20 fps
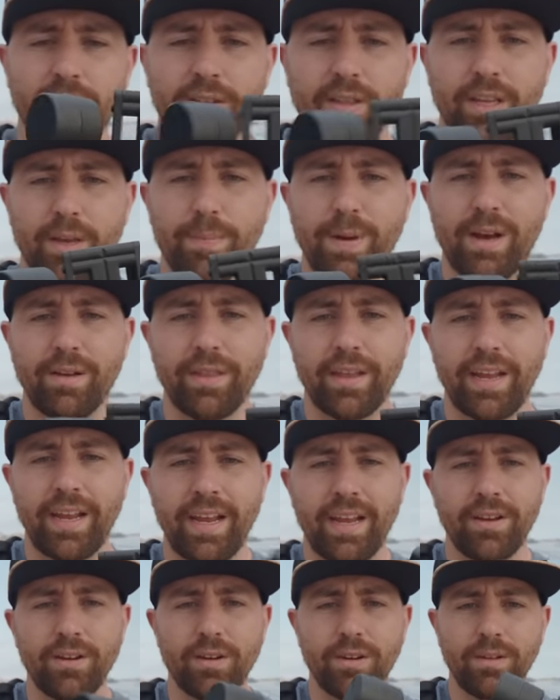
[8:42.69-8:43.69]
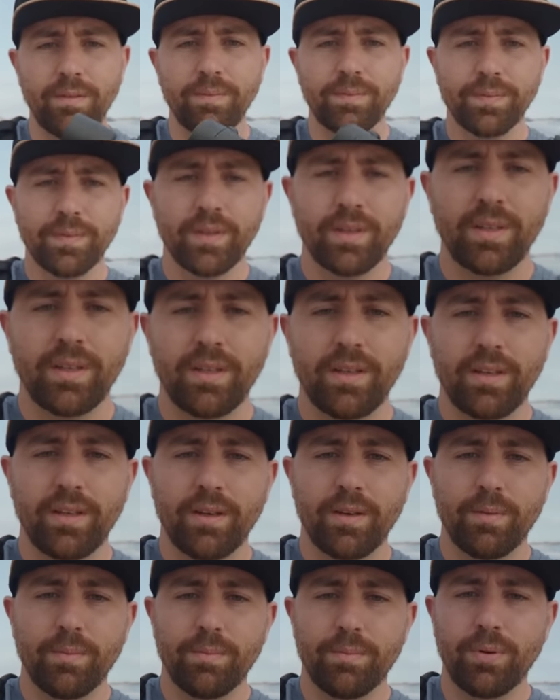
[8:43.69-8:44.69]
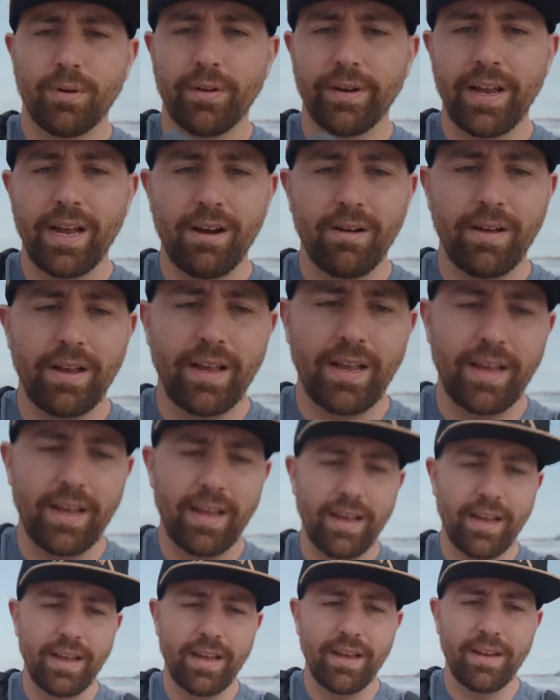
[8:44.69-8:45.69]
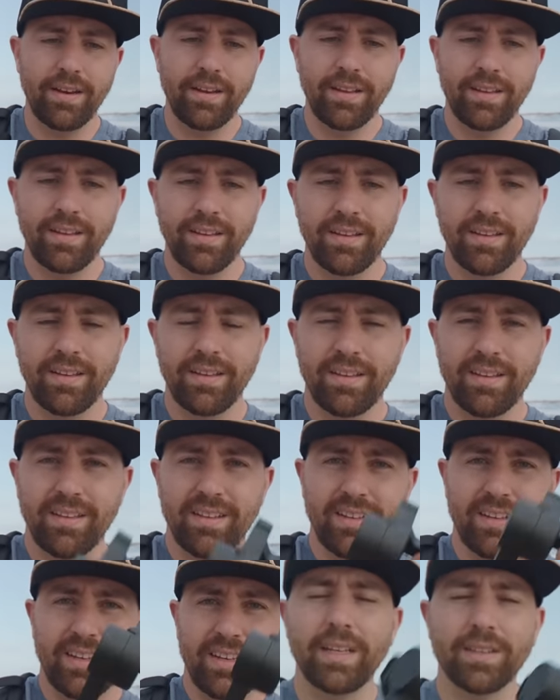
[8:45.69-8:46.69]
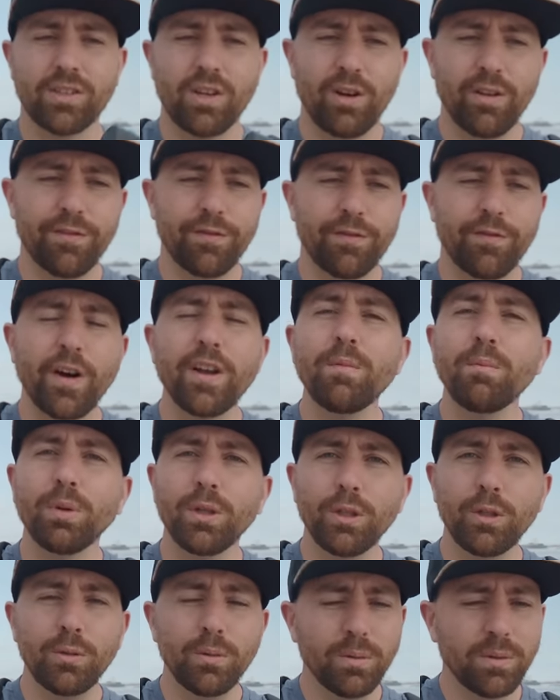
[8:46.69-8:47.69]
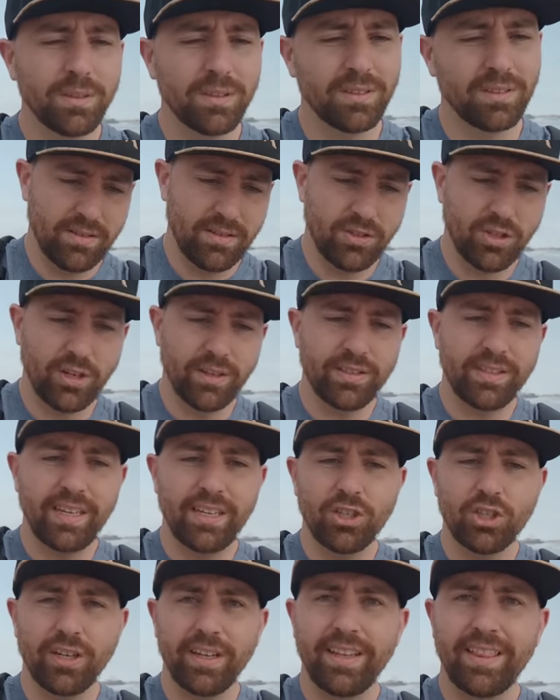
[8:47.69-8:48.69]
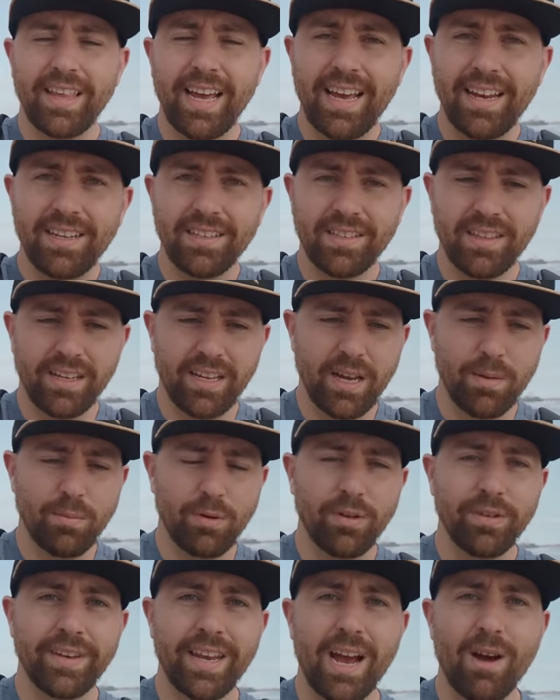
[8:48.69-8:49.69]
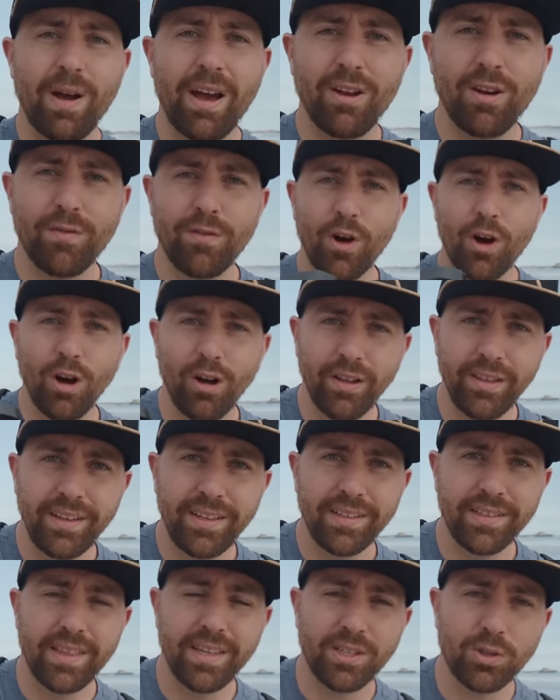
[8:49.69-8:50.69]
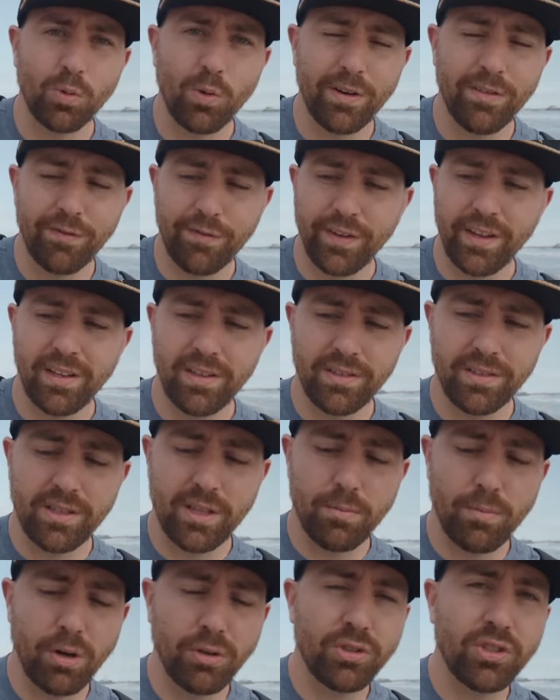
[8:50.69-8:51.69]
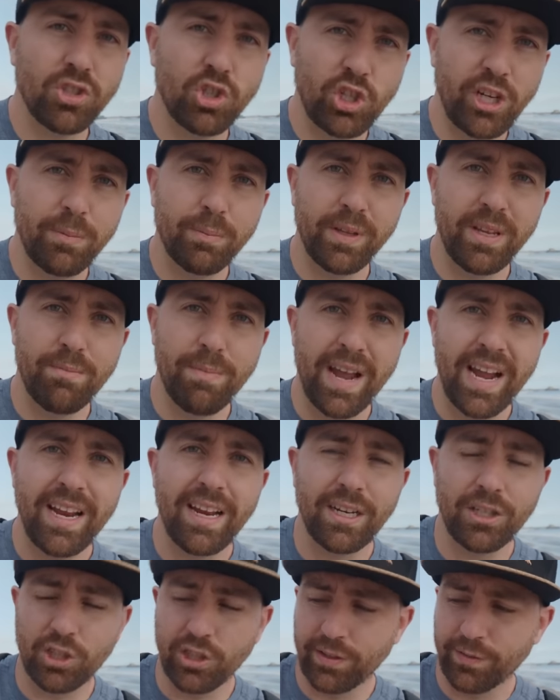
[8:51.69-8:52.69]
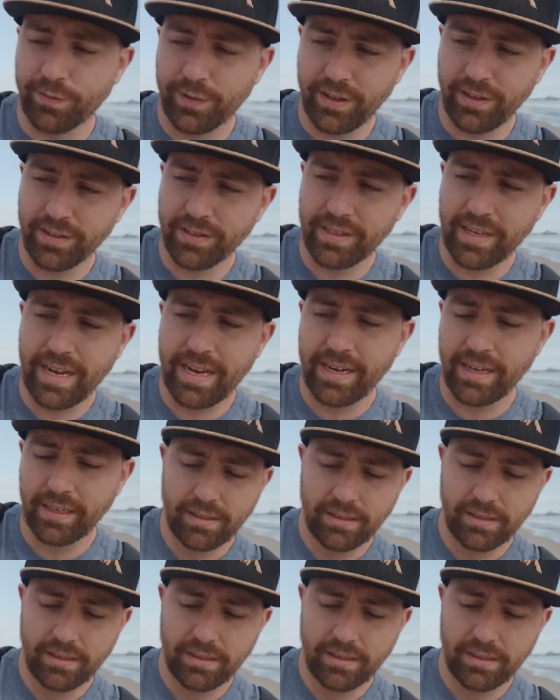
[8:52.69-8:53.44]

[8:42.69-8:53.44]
clip out the handle, pull it out, and it's called FunBlue. So essentially that is the gimbal. Now out of all these, this one feels the most cheaply made. It just feels like